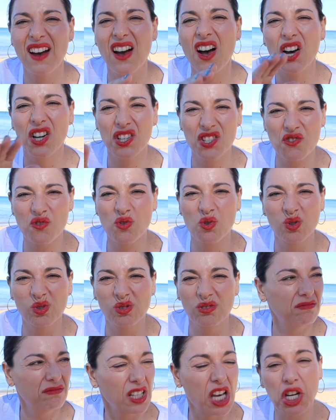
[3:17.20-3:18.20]
I drool
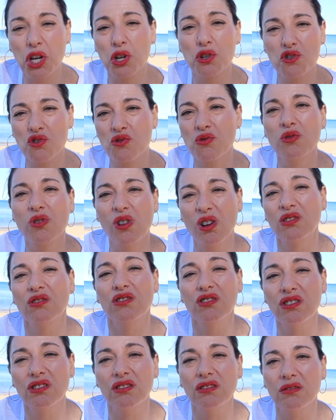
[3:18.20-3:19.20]
and I'll drool on
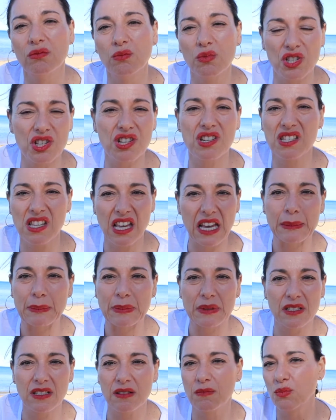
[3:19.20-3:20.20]
you, which has
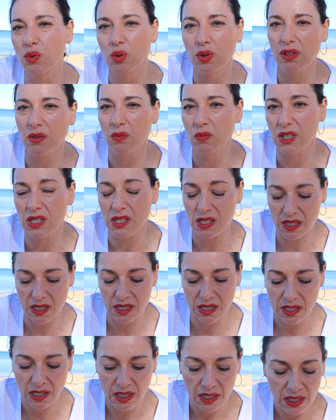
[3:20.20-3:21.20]
happened more than
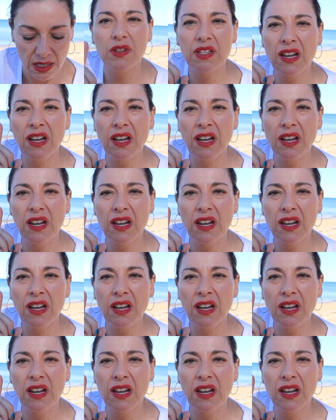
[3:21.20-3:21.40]
once.